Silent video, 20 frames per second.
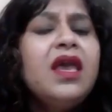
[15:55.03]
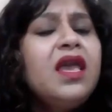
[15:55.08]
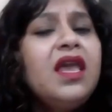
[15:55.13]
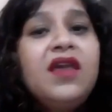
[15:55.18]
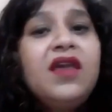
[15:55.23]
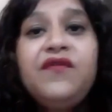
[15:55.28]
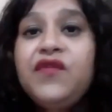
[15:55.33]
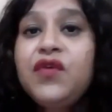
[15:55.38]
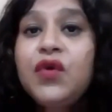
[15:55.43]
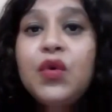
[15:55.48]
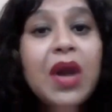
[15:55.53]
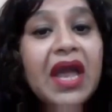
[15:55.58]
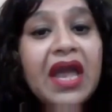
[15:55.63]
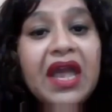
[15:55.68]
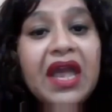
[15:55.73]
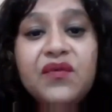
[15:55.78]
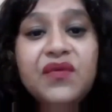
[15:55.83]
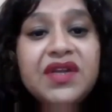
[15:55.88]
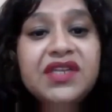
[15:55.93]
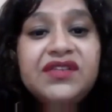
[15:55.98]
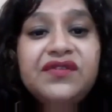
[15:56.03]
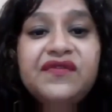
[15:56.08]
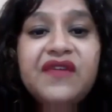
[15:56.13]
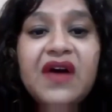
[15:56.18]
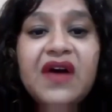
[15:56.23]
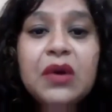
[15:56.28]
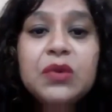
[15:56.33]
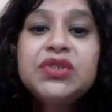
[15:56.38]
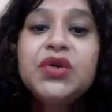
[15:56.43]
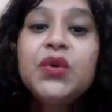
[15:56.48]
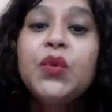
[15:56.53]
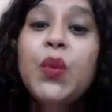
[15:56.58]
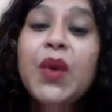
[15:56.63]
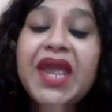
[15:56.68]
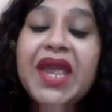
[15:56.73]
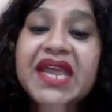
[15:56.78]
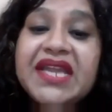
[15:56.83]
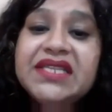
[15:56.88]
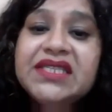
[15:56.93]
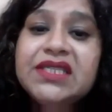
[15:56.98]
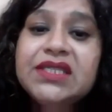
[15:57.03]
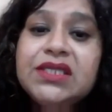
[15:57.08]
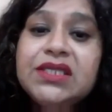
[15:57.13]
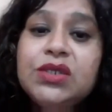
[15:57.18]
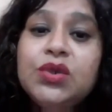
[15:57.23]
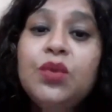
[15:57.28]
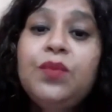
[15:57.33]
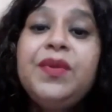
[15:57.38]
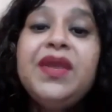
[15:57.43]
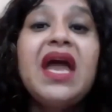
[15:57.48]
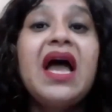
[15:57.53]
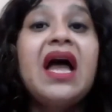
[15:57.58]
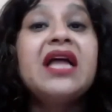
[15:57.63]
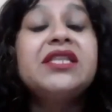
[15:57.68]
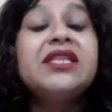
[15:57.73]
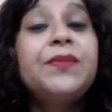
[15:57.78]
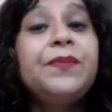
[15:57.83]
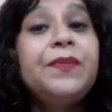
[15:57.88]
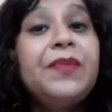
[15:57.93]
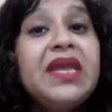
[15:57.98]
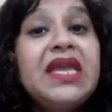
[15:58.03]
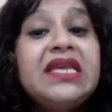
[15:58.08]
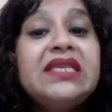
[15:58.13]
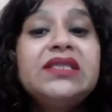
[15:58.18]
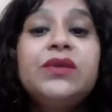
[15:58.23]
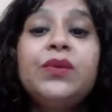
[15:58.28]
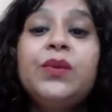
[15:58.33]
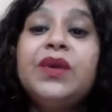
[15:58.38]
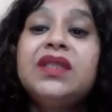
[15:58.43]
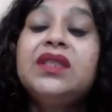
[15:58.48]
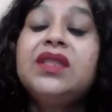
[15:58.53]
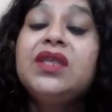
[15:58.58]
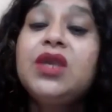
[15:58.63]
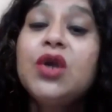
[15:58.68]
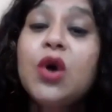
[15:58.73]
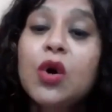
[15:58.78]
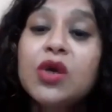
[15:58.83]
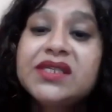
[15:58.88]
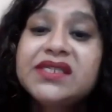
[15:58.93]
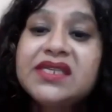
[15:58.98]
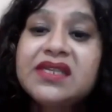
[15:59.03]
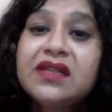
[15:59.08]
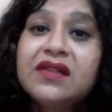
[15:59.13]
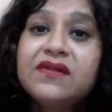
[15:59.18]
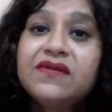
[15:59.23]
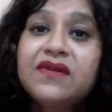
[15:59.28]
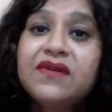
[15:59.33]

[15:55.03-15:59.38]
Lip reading: If you haven't found a way to be at peace with yourself,